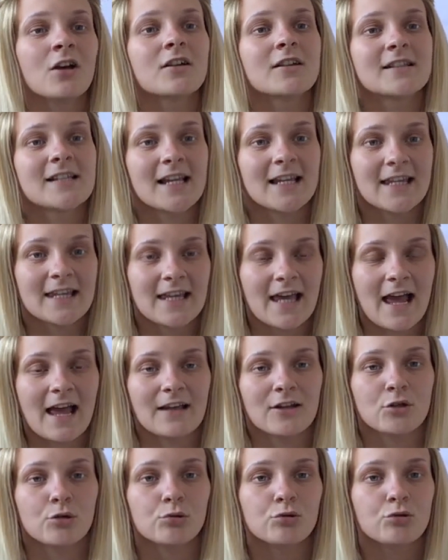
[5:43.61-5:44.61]
because
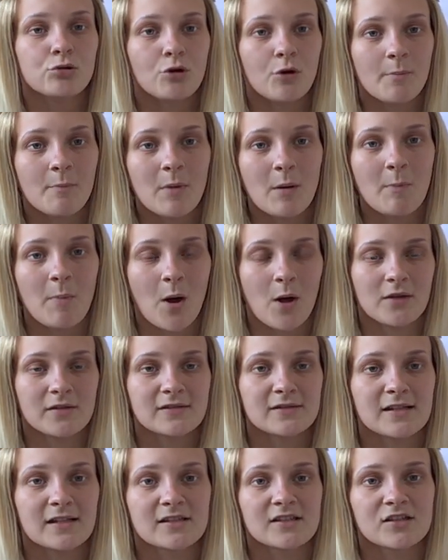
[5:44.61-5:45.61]
again, your number
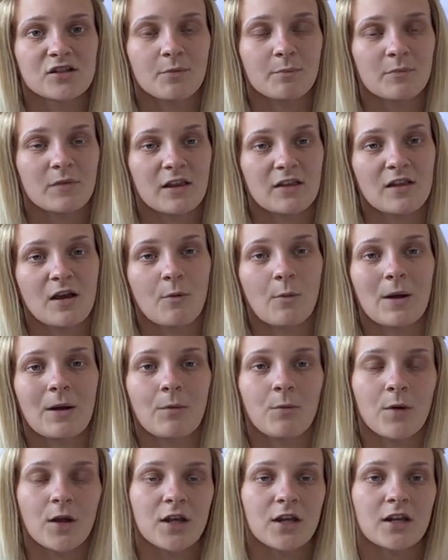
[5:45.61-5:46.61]
bonds is something that we're
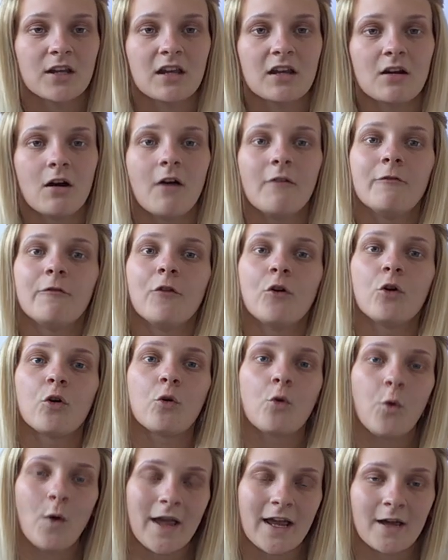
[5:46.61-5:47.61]
working on for
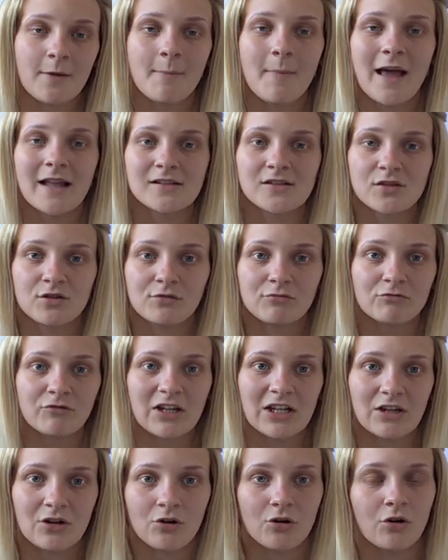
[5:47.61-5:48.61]
quick mental
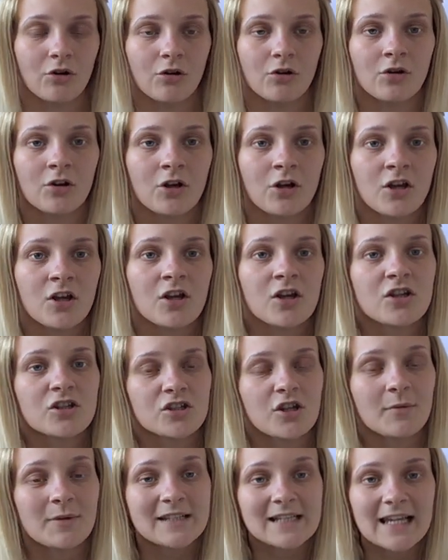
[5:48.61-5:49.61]
recall.
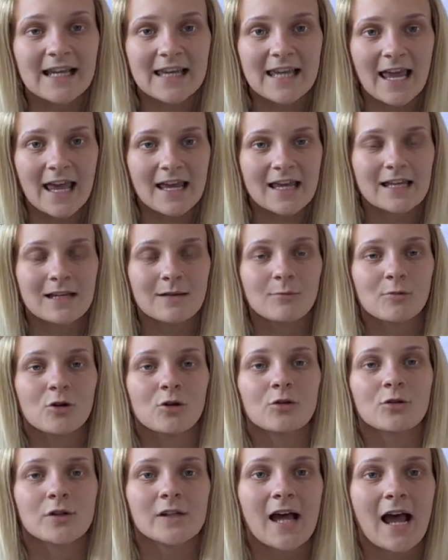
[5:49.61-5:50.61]
So it's a game
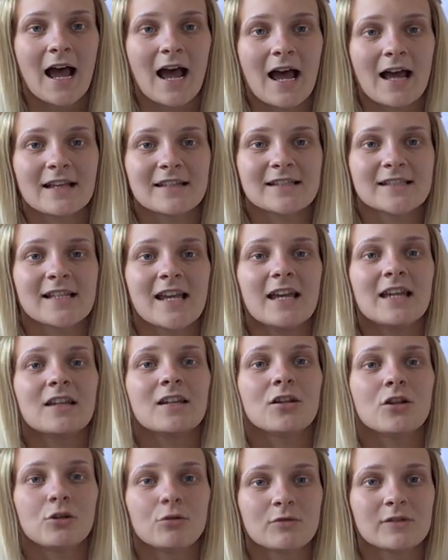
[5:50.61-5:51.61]
called I Say,
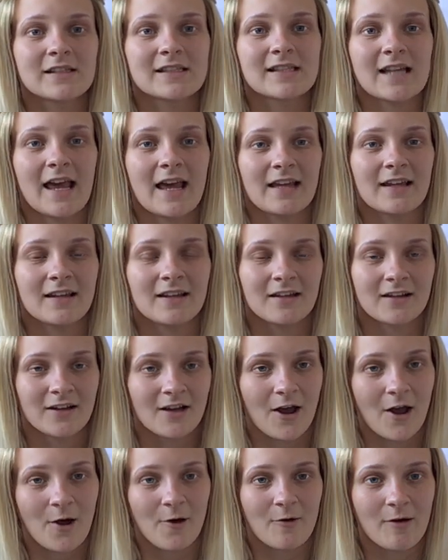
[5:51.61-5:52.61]
You Say.
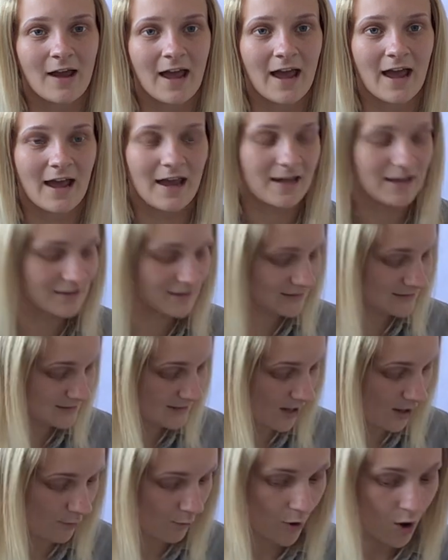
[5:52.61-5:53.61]
Okay, so